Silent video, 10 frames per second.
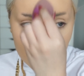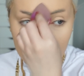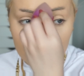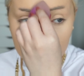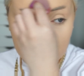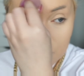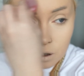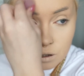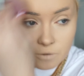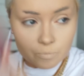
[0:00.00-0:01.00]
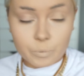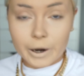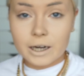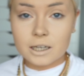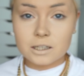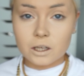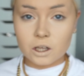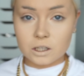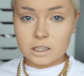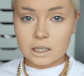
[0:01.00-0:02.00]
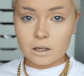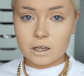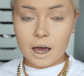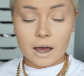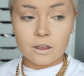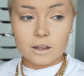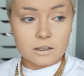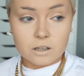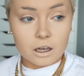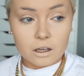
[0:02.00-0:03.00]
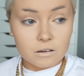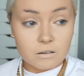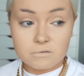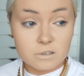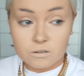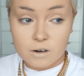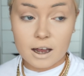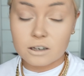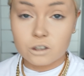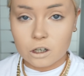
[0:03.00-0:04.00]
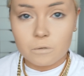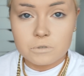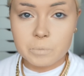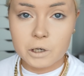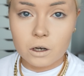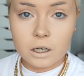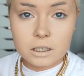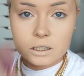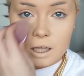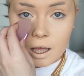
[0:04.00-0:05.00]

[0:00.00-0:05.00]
In terms of brightness and concealing, I think it done a grand job, to be honest.